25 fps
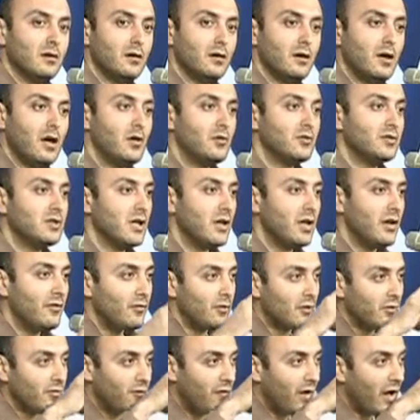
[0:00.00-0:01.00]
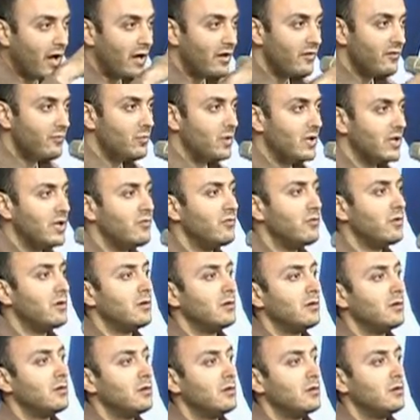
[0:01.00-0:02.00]
I was a level 5
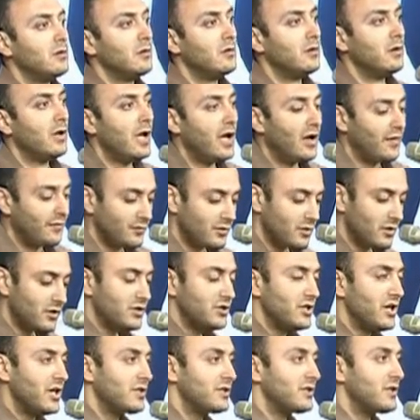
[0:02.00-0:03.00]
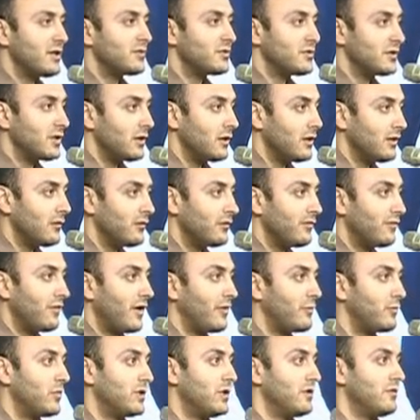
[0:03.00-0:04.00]
believer. After the chastening, I'm still a level
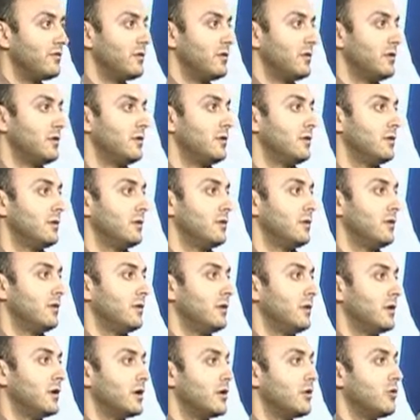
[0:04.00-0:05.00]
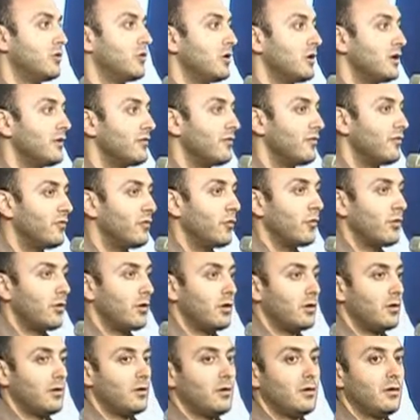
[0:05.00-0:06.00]
5 believer. I can go to a level 4.
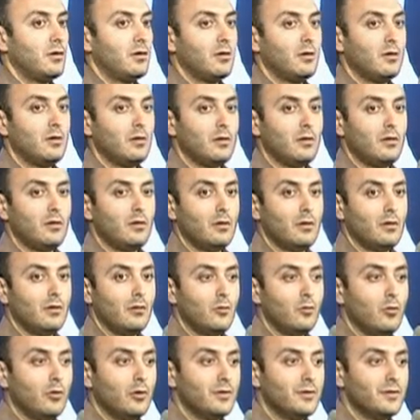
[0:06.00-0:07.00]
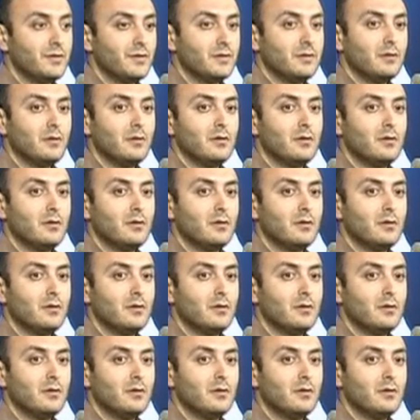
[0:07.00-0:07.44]
Worse.